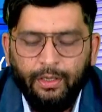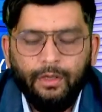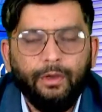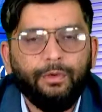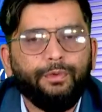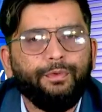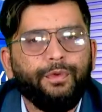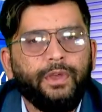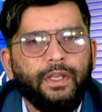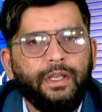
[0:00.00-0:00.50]

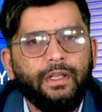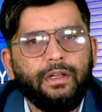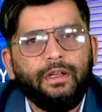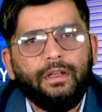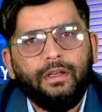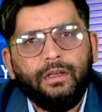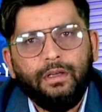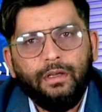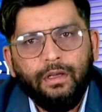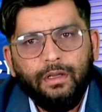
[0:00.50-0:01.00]
where
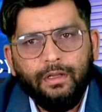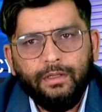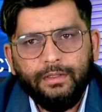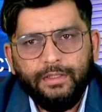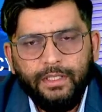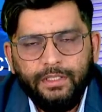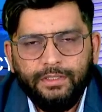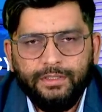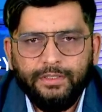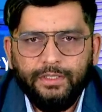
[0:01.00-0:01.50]

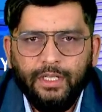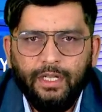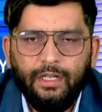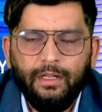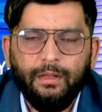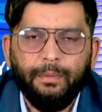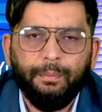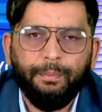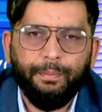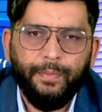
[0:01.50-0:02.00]
this cell
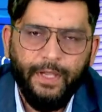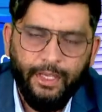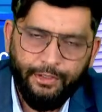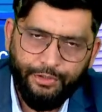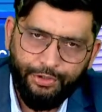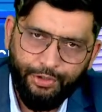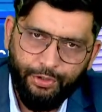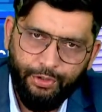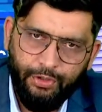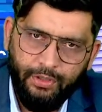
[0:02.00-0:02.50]
makes
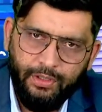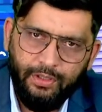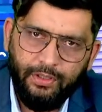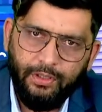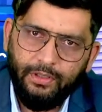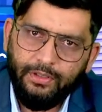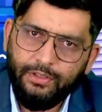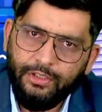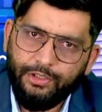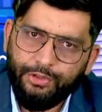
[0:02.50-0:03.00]
sure
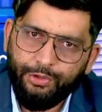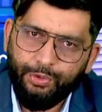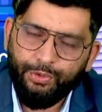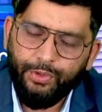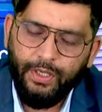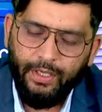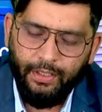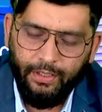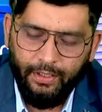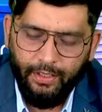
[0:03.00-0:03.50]
the
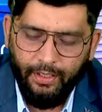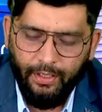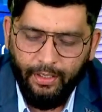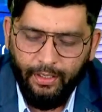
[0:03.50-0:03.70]
student